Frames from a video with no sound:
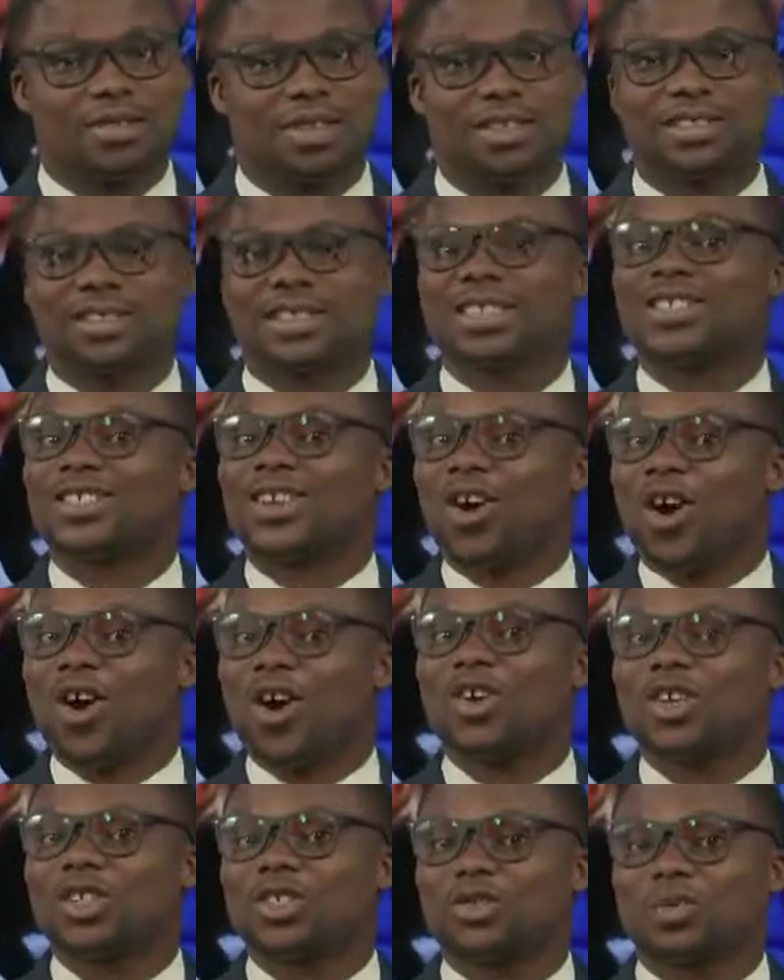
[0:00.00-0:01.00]
since
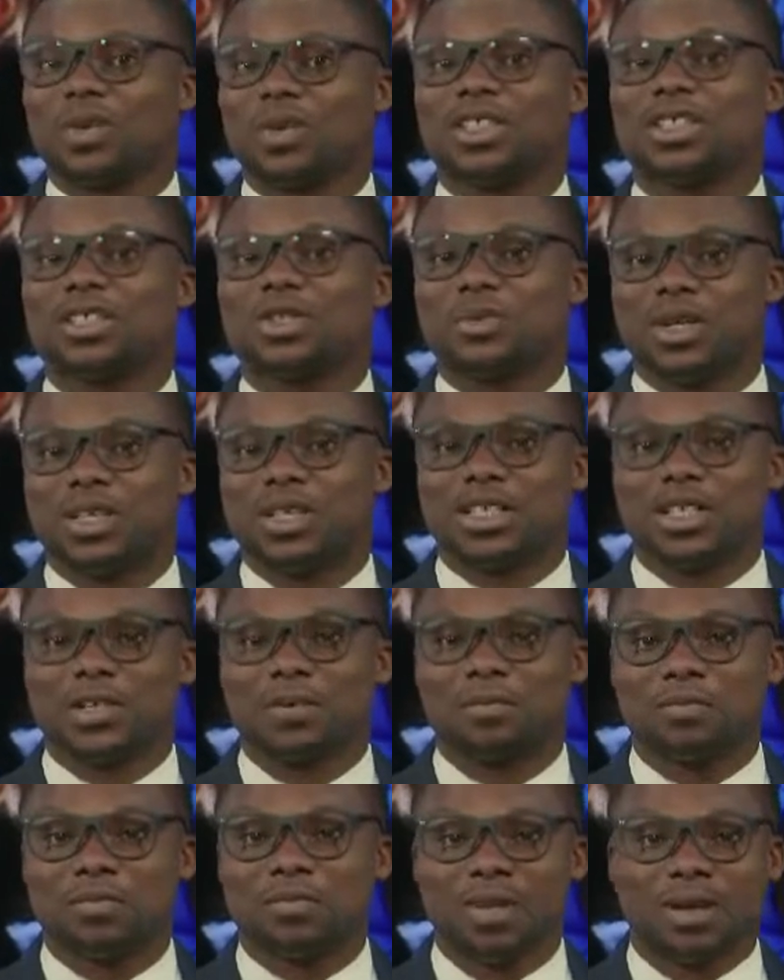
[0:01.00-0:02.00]
August 2020,
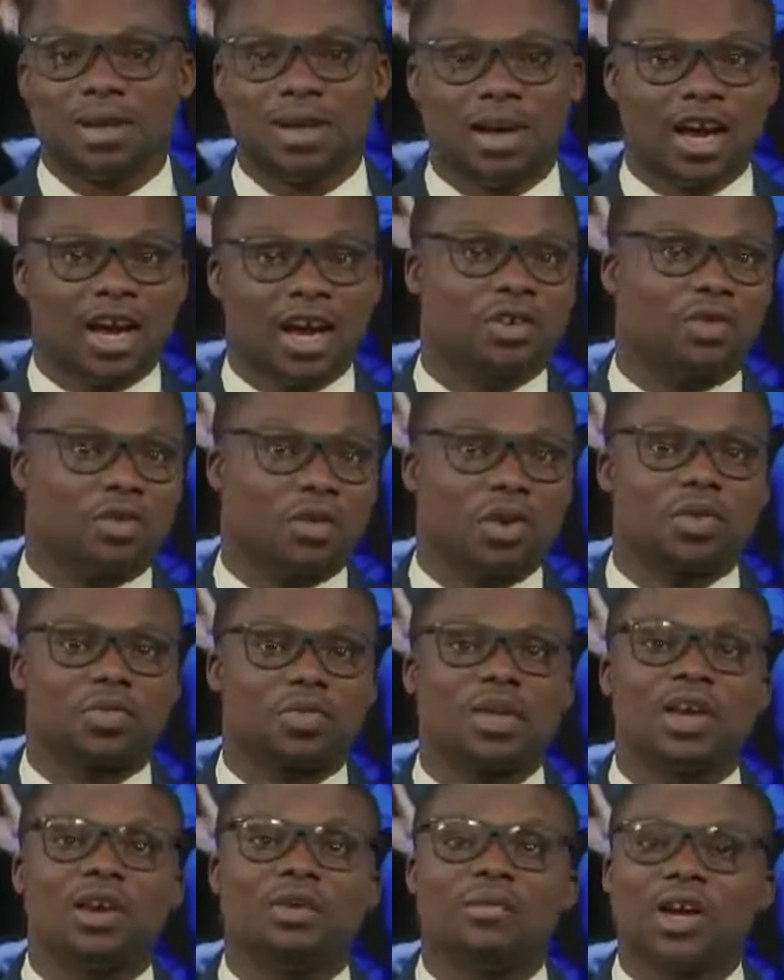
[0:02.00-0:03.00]
and growth
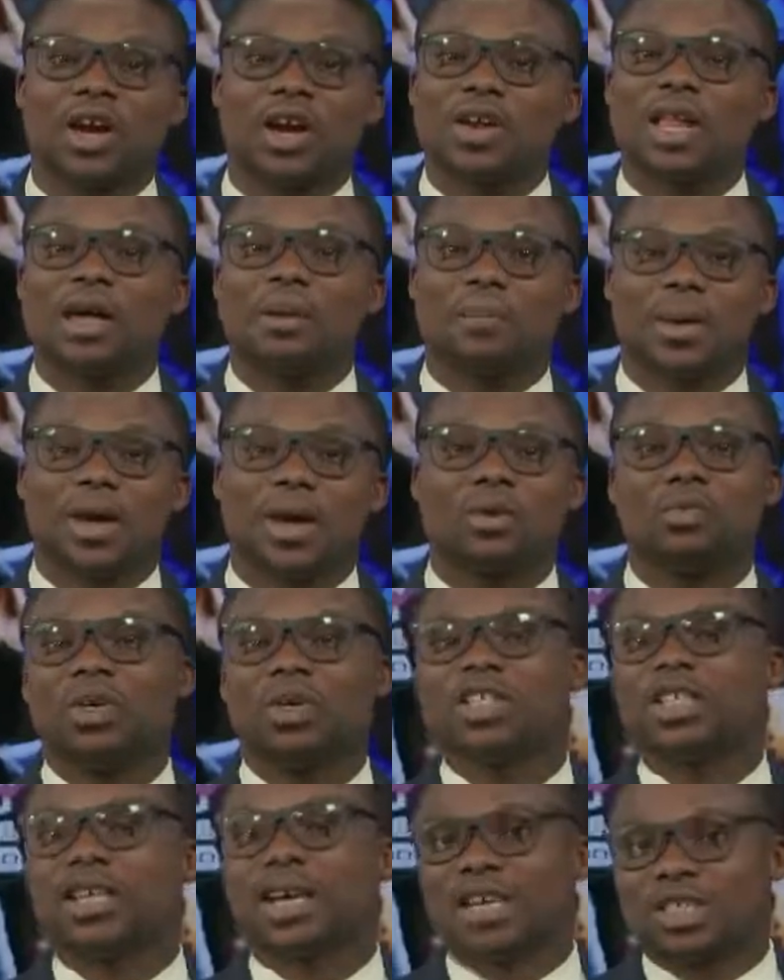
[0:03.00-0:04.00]
in regular pay,
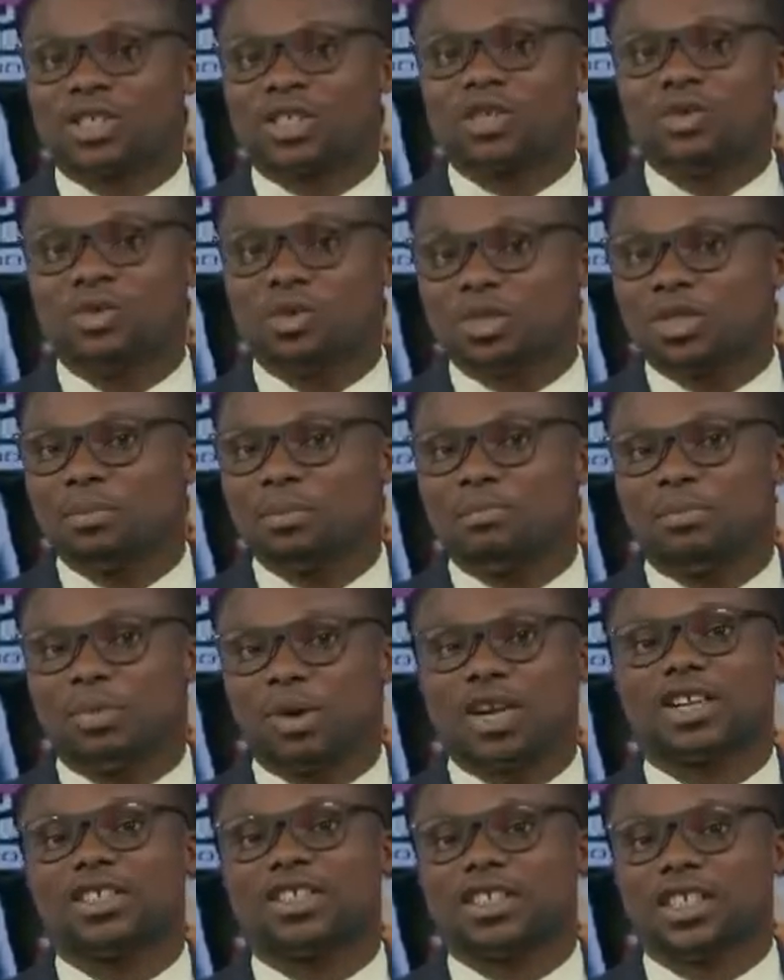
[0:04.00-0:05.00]
which excludes
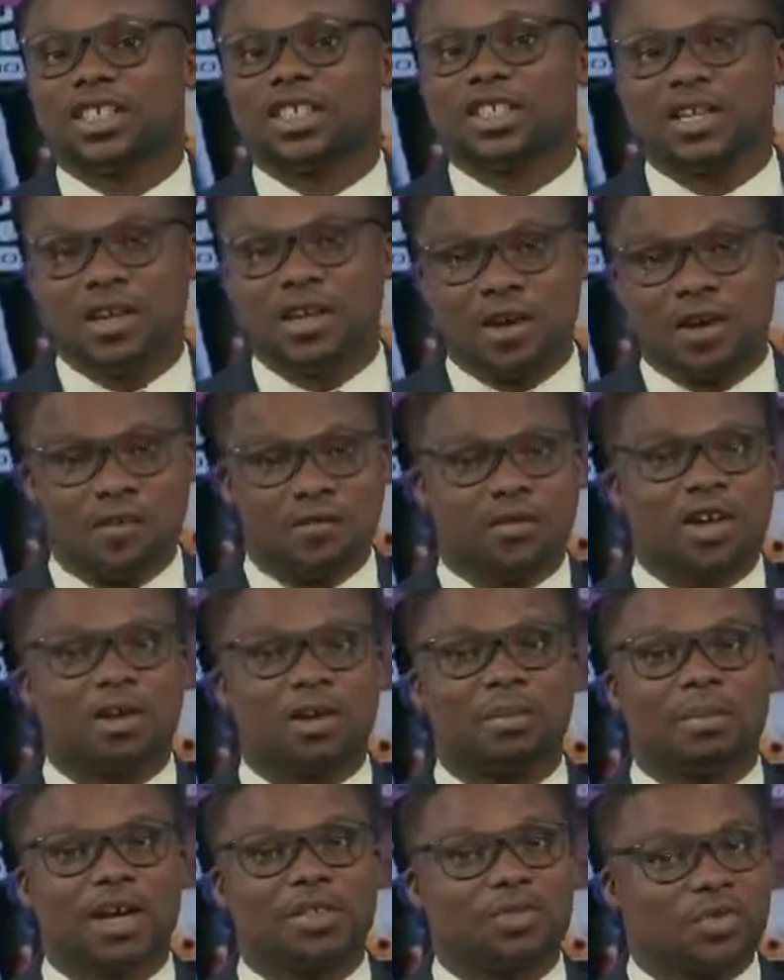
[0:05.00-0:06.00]
bonuses, fell
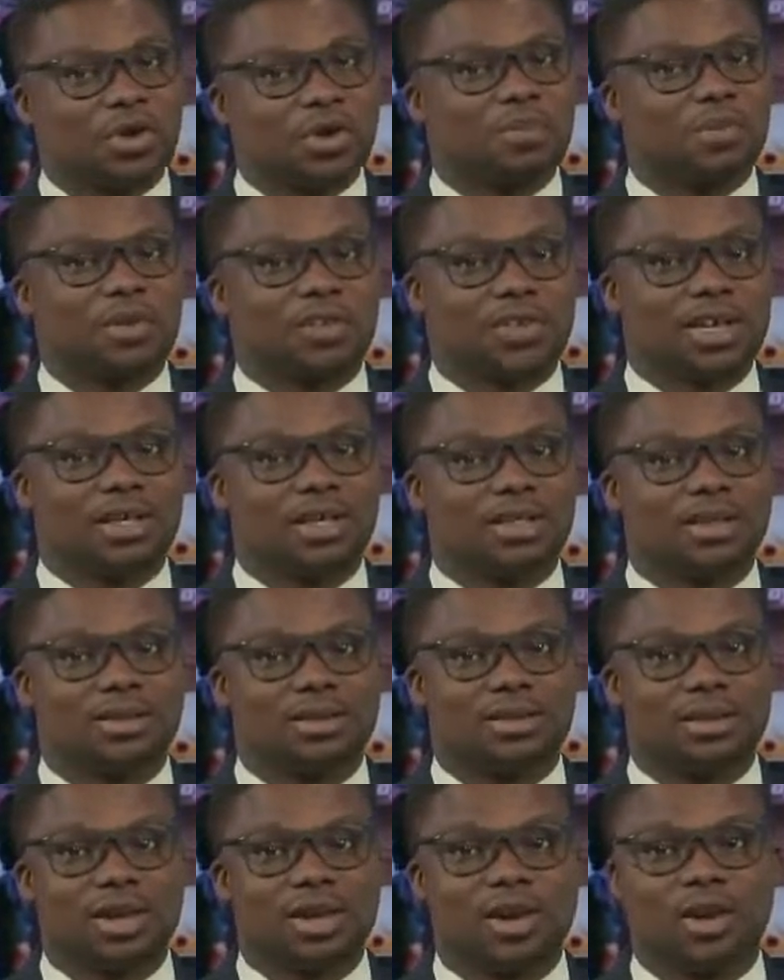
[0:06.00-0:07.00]
by 3%
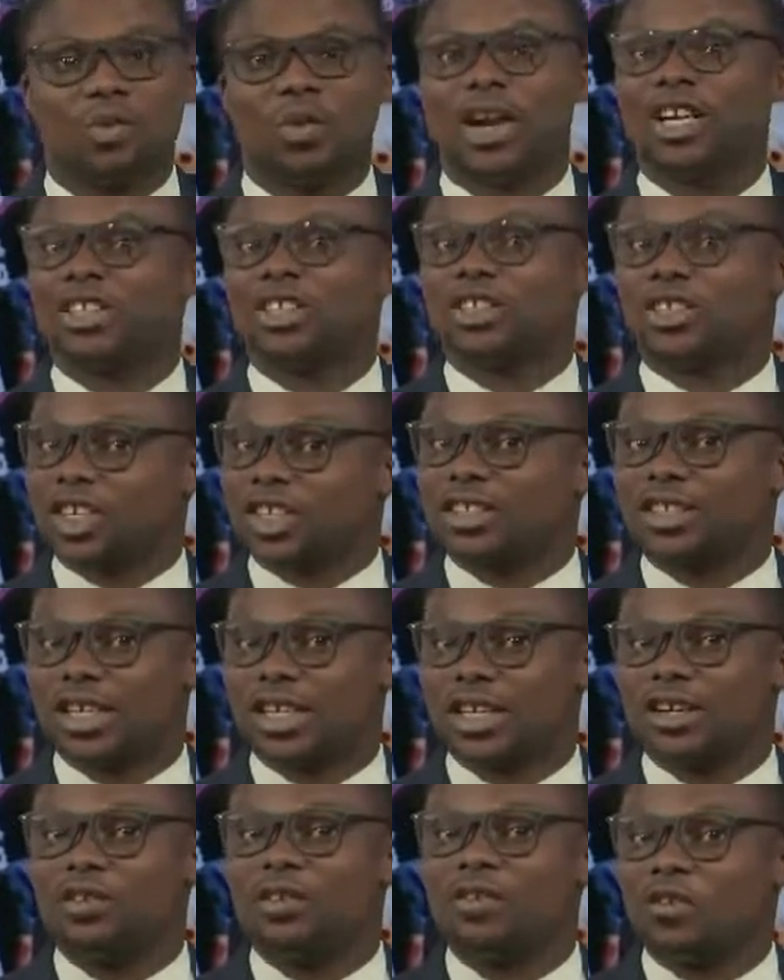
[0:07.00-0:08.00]
when
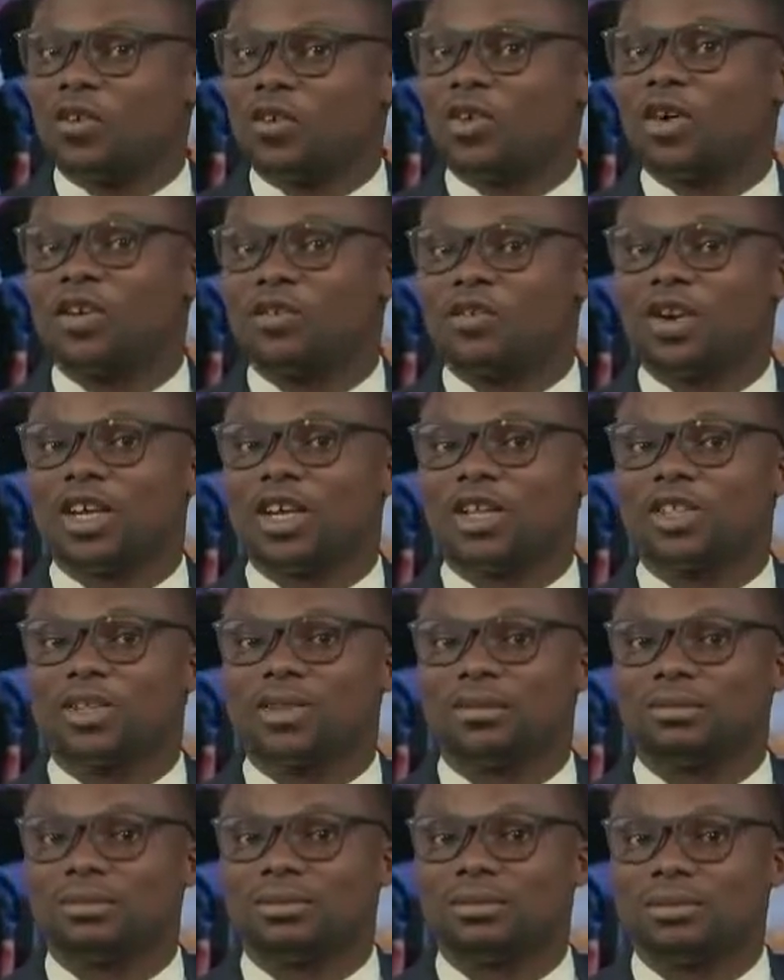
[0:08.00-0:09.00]
adjusted for inflation,
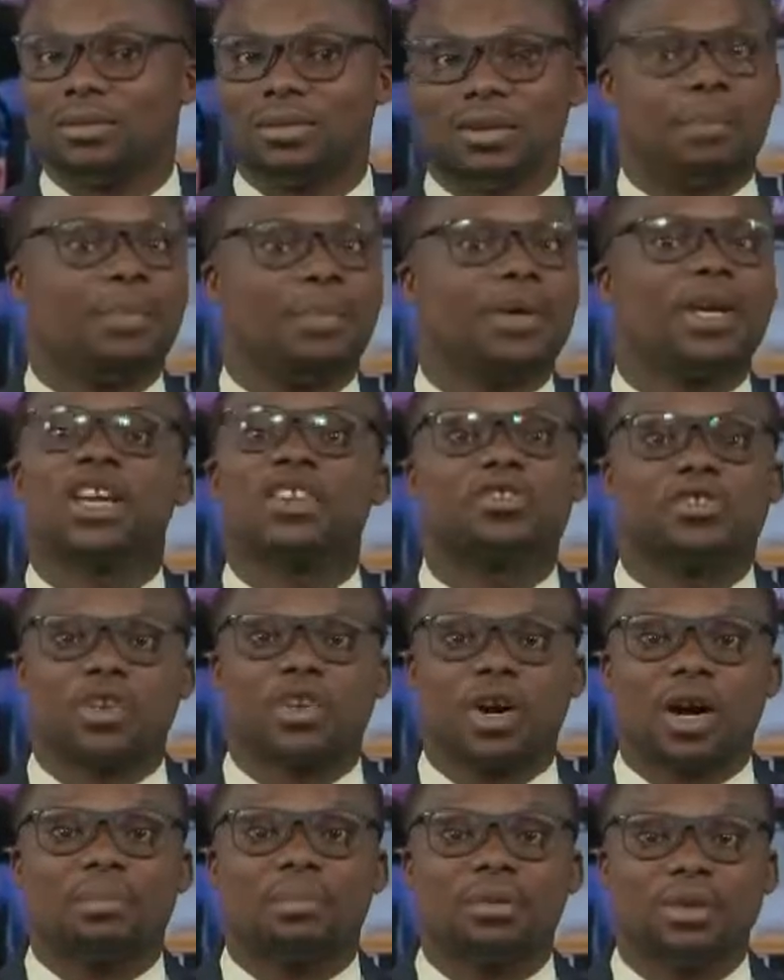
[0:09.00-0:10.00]
the biggest
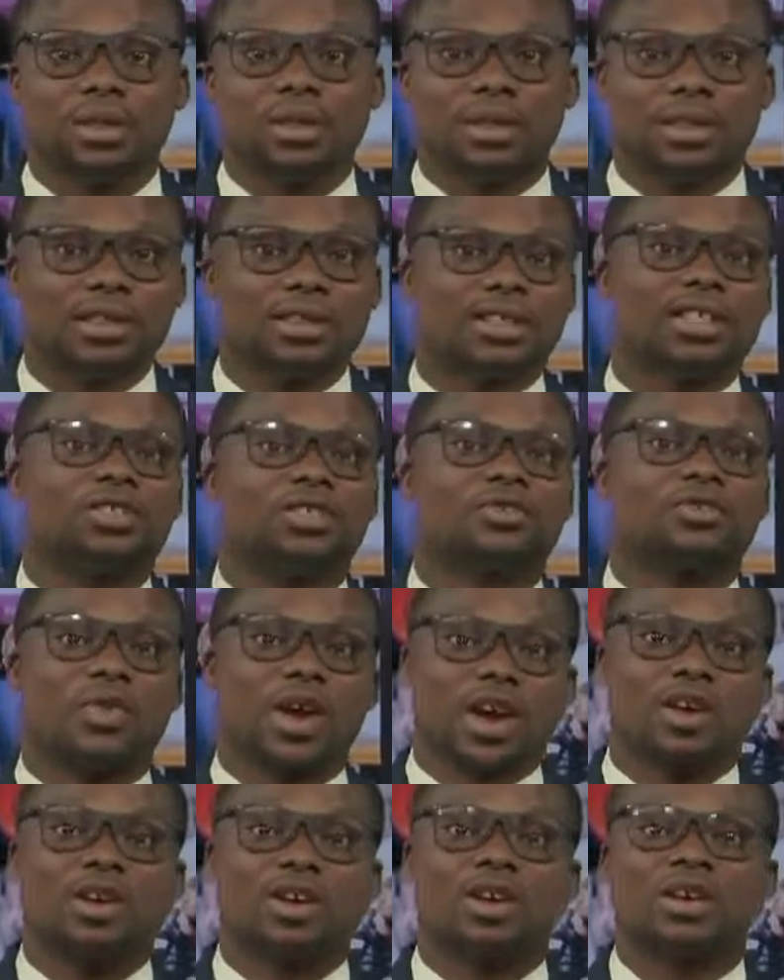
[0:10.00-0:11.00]
drop since
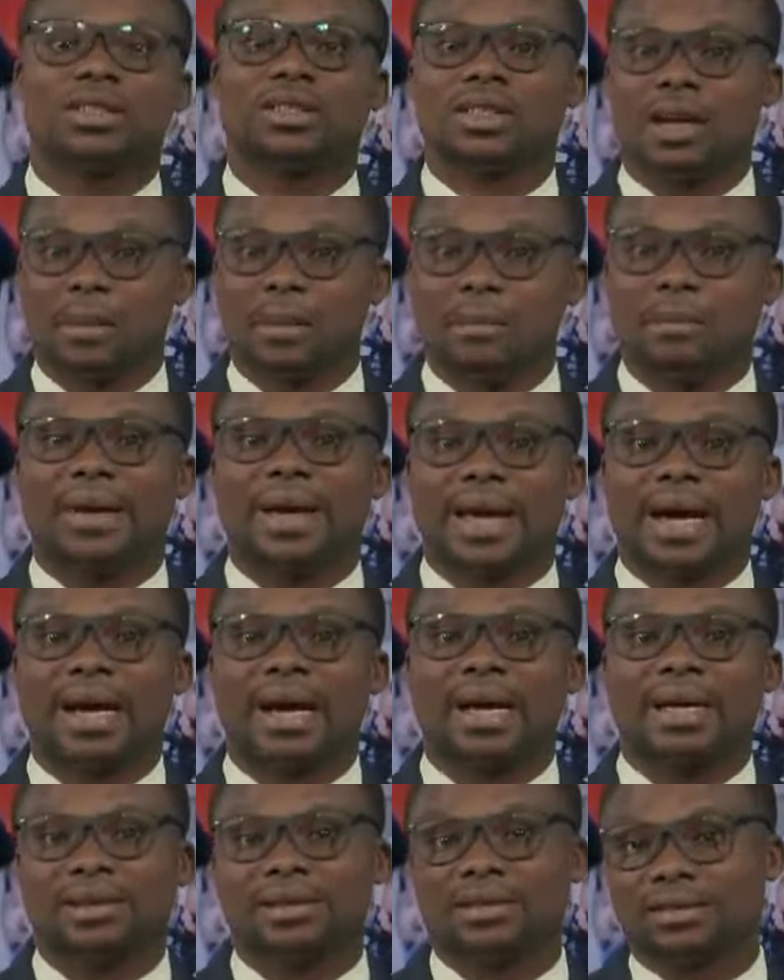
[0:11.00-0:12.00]
records
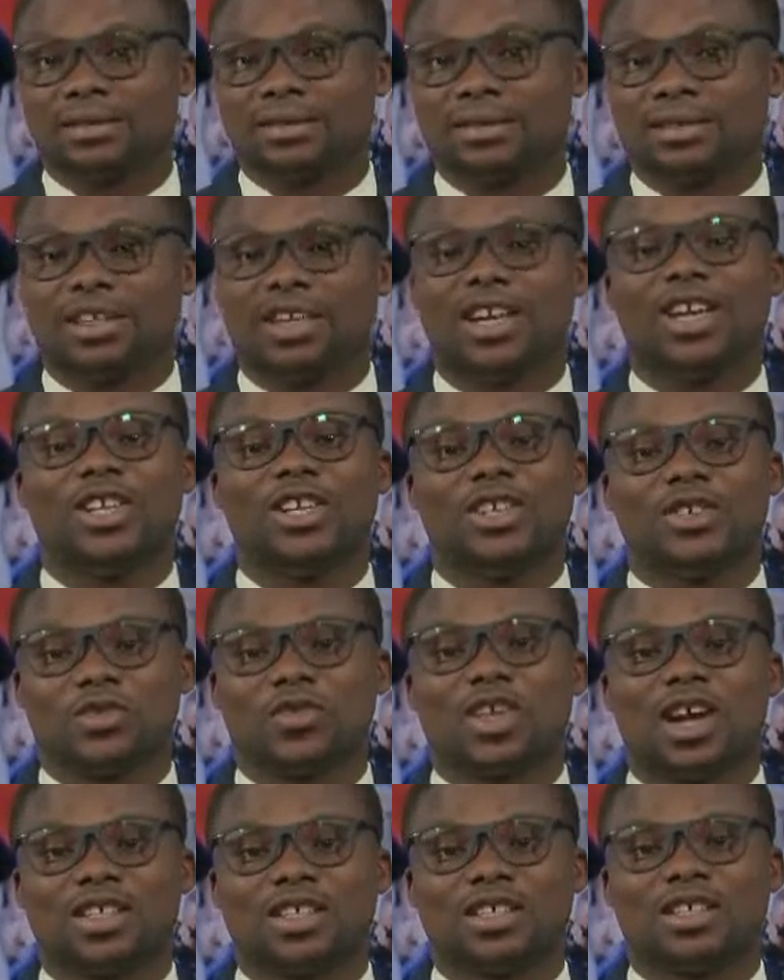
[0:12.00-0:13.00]
began in
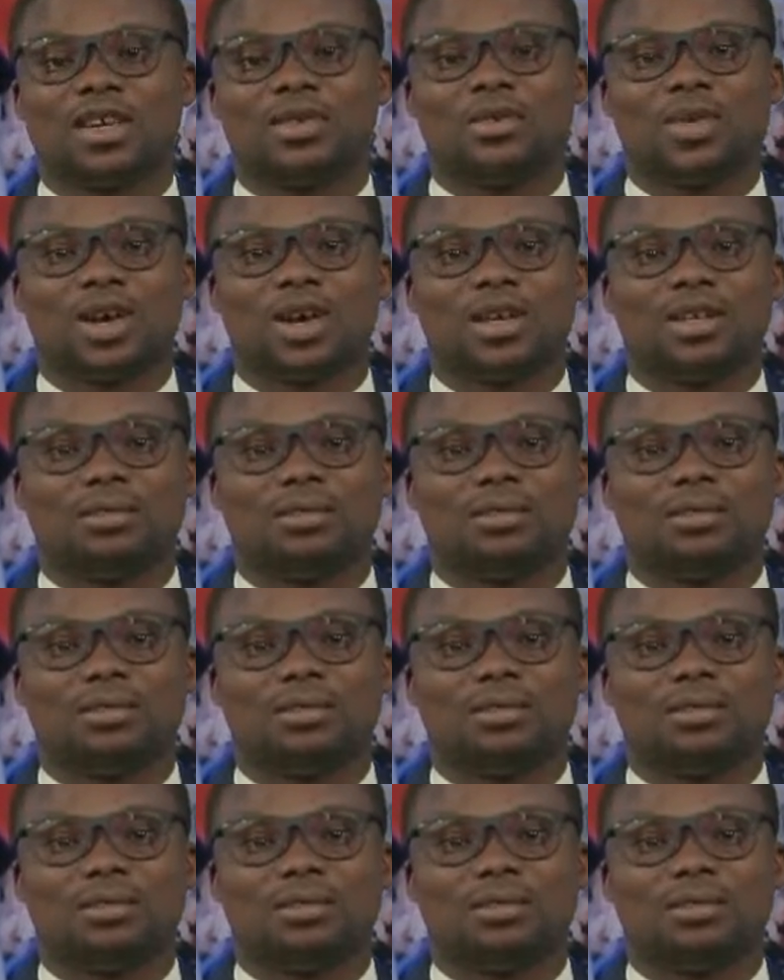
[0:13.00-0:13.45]
2001.